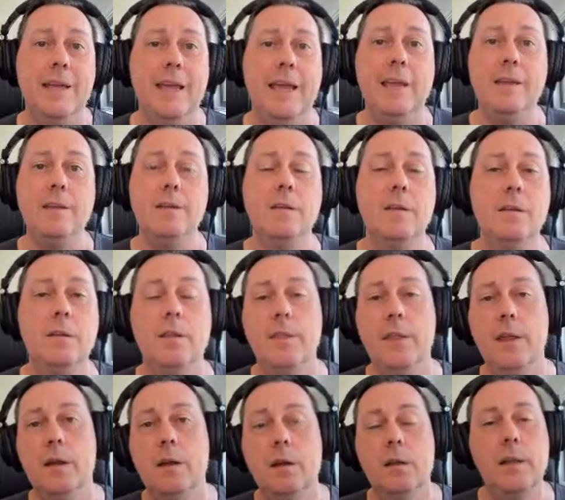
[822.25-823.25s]
in
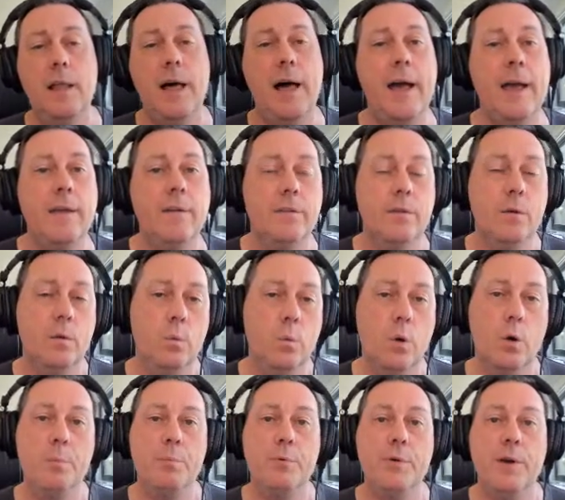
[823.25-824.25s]
their live
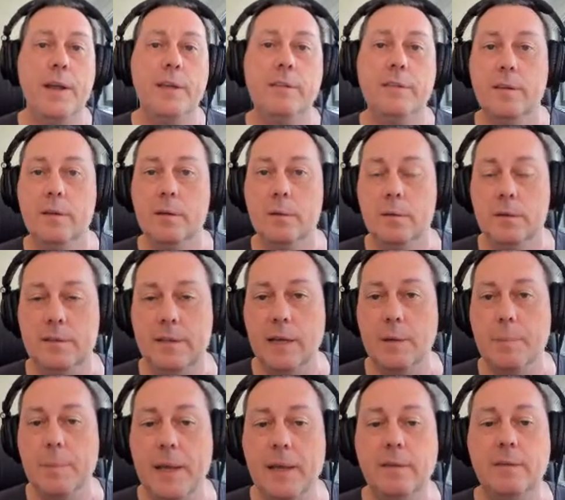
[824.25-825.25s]
WordPress
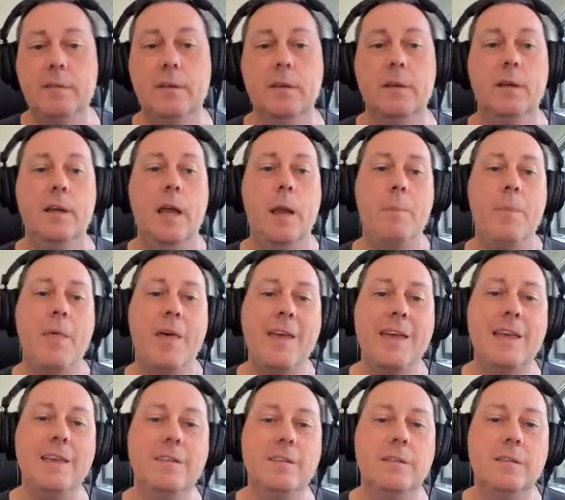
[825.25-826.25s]
database that
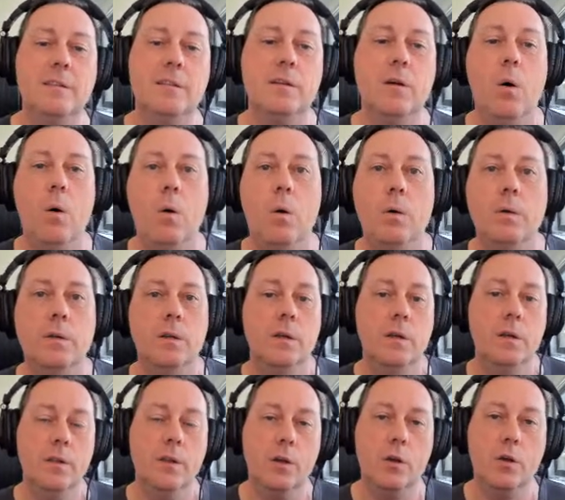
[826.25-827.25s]
isn't on
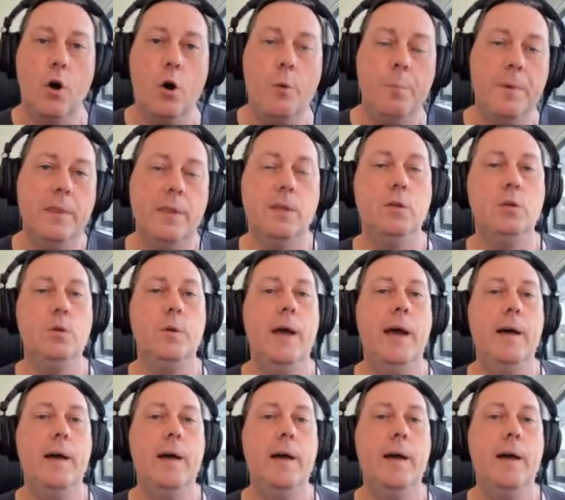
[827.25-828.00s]
the copy that you